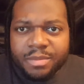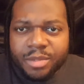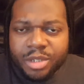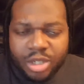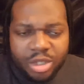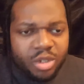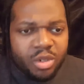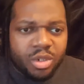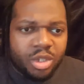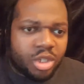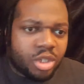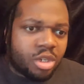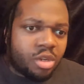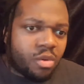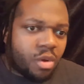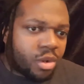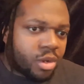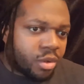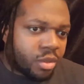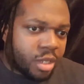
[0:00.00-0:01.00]
So you
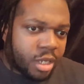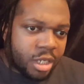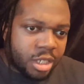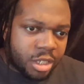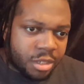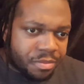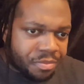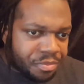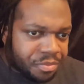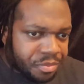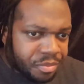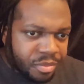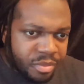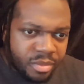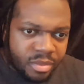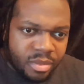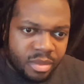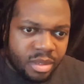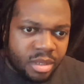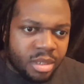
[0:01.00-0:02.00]
all know this.
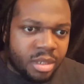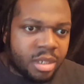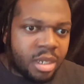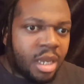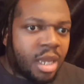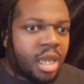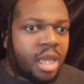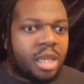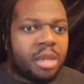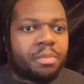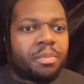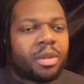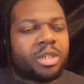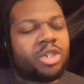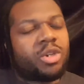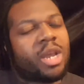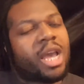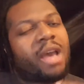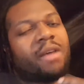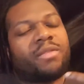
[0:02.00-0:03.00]
But
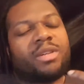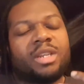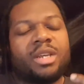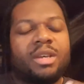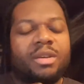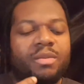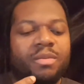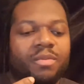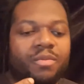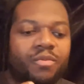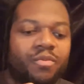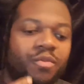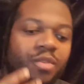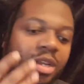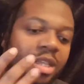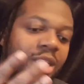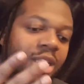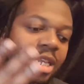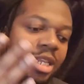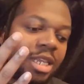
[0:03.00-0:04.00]
you have to
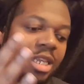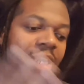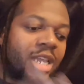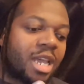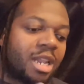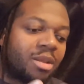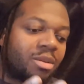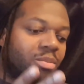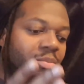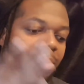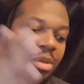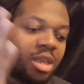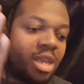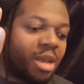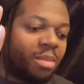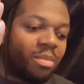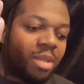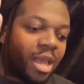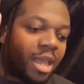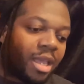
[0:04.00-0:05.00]
really, you gotta
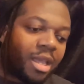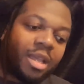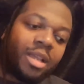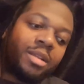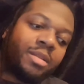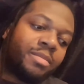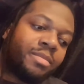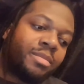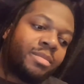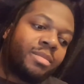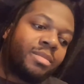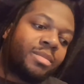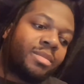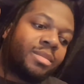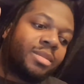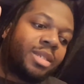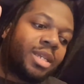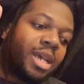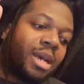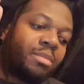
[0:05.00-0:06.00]
become like,
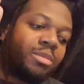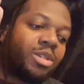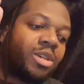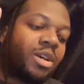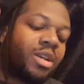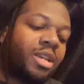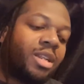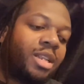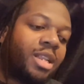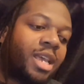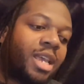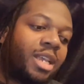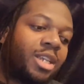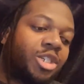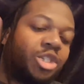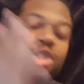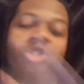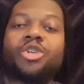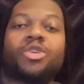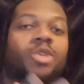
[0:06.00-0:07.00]
I'm talking like
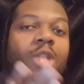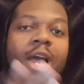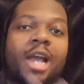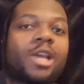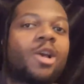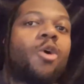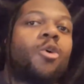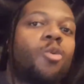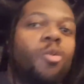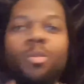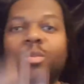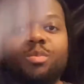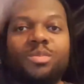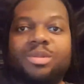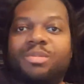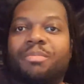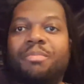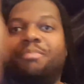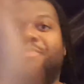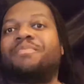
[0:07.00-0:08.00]
Sherlock
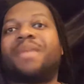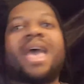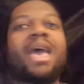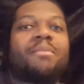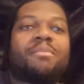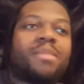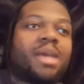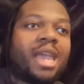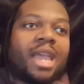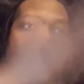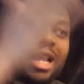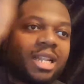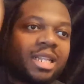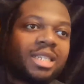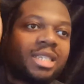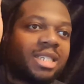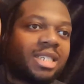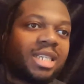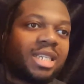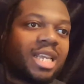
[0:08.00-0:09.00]
Holmes,
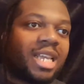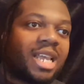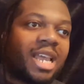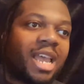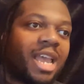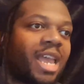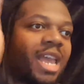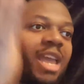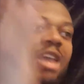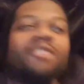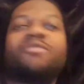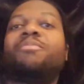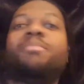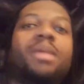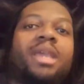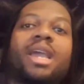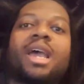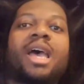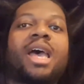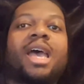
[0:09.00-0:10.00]
Batman,
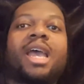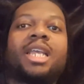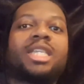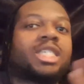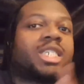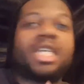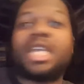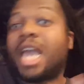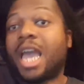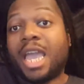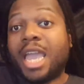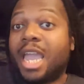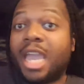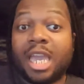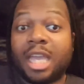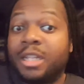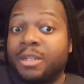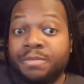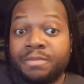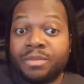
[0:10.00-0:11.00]
FBI,
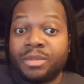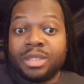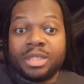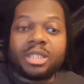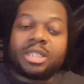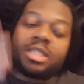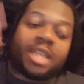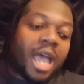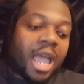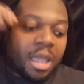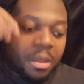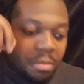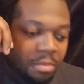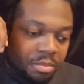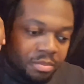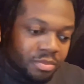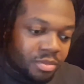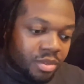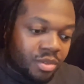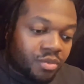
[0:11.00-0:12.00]
CIA type
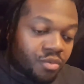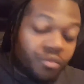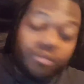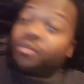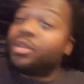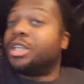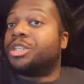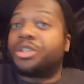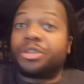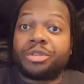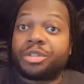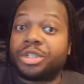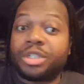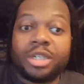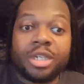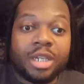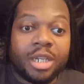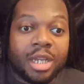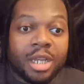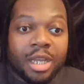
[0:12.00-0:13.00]

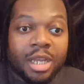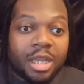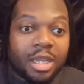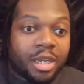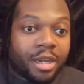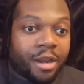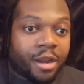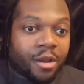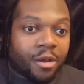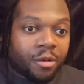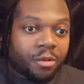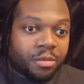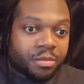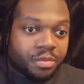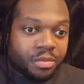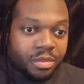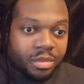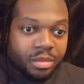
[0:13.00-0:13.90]
research, you know.